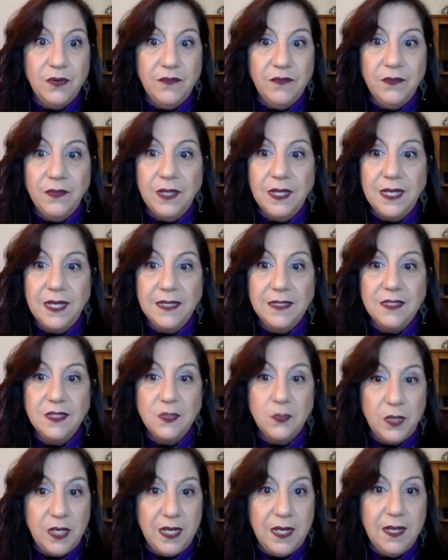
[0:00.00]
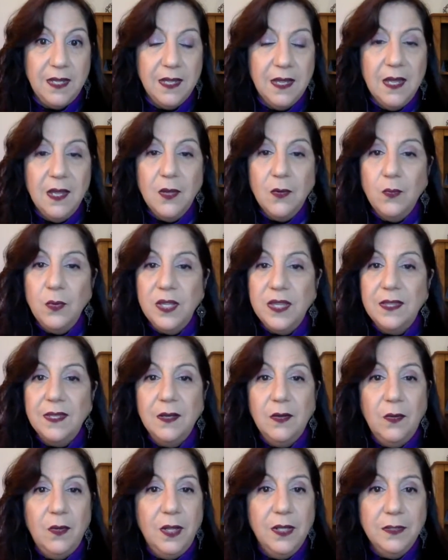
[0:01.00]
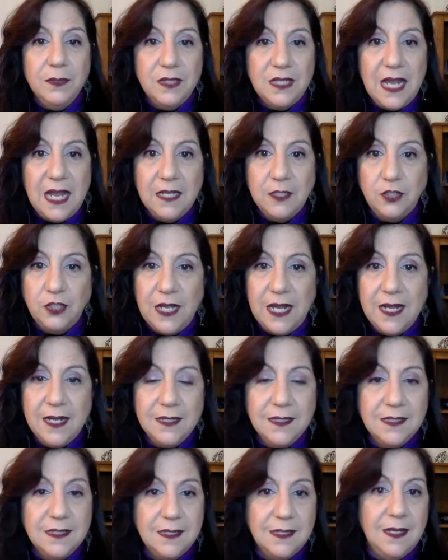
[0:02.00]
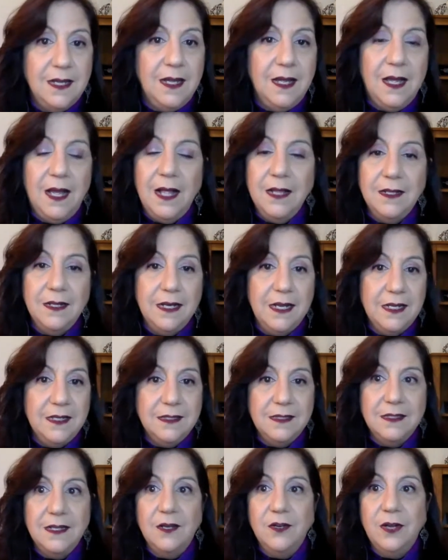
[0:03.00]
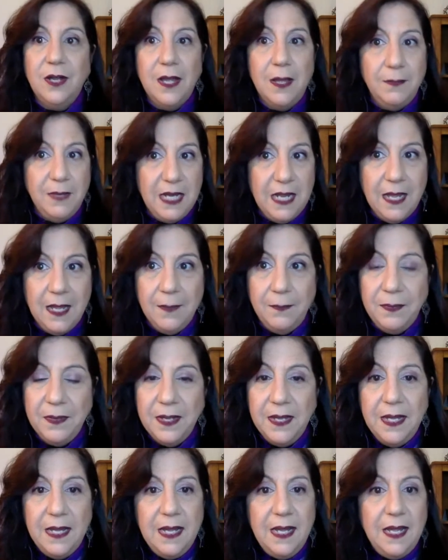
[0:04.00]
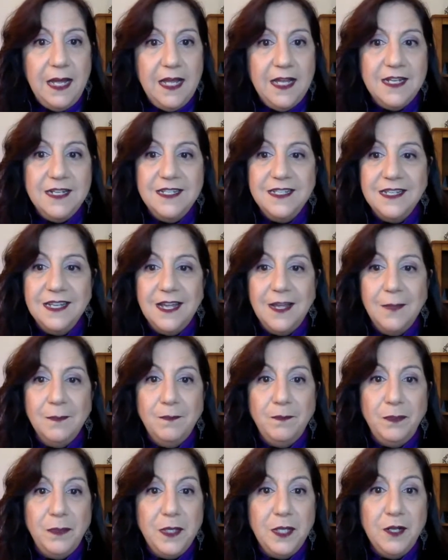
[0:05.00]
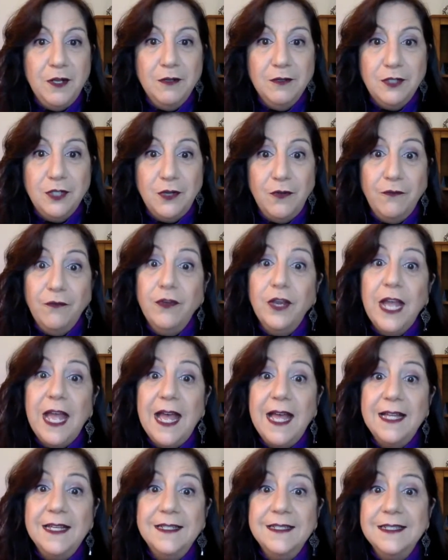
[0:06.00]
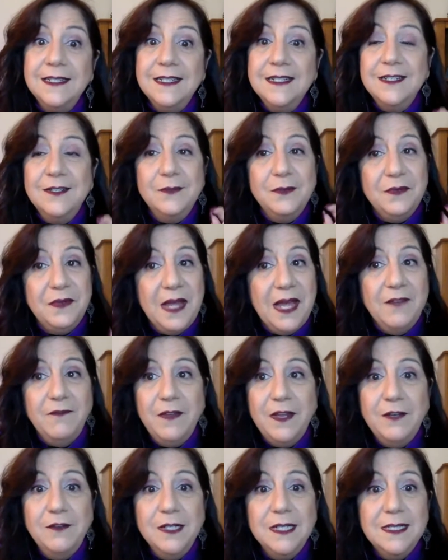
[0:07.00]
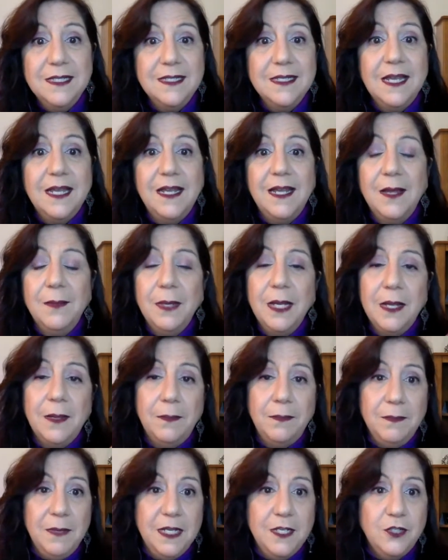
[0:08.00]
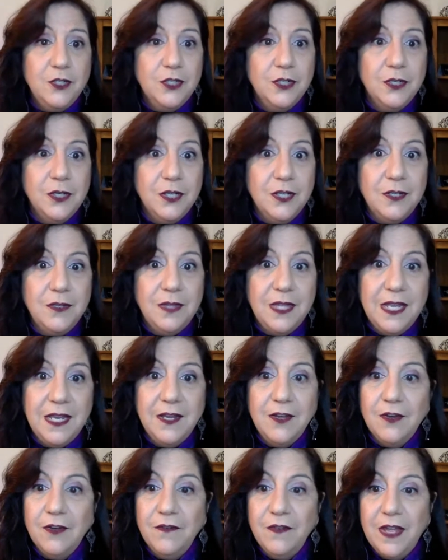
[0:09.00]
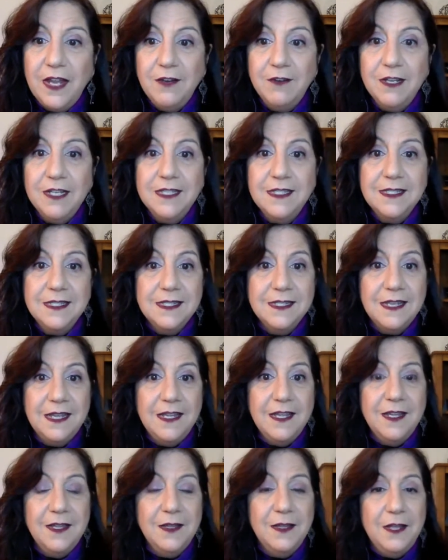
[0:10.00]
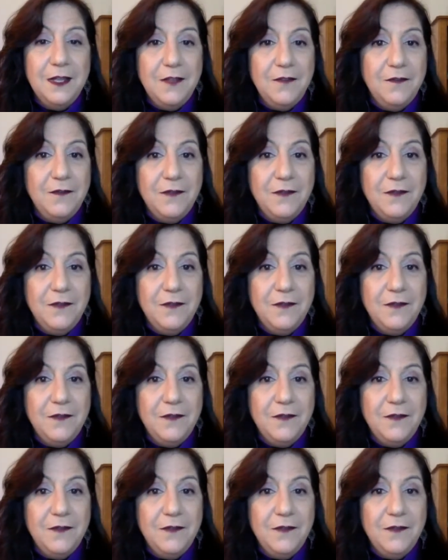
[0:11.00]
for the next week with all those hashtags, holidays that are coming up. And, don't forget, we've got Veterans Day coming up. Make sure you thank our veterans. If